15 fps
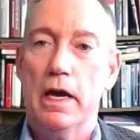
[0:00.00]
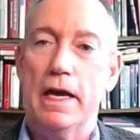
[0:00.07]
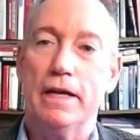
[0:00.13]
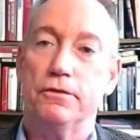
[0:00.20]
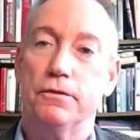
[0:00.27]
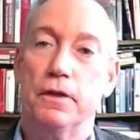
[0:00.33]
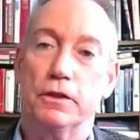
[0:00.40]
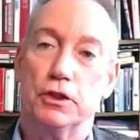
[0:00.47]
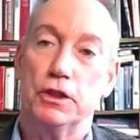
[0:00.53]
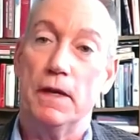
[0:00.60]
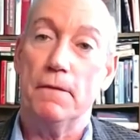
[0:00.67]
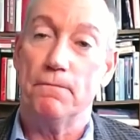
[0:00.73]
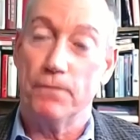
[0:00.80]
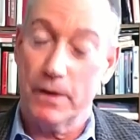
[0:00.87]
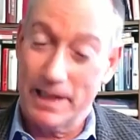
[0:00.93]
It's that
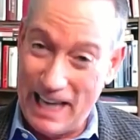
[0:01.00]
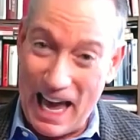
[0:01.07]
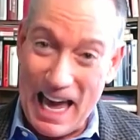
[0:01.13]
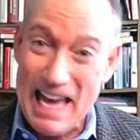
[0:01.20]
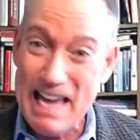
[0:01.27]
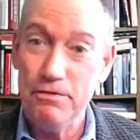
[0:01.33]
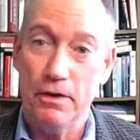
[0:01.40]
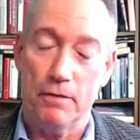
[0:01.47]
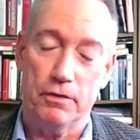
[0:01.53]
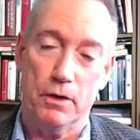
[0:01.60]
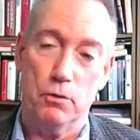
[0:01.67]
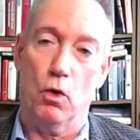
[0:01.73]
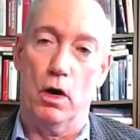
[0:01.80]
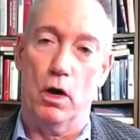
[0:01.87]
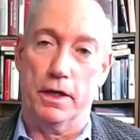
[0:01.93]
she forgave
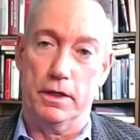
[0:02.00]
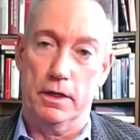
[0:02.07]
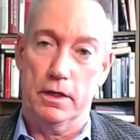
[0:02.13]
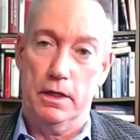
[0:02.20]
everyone.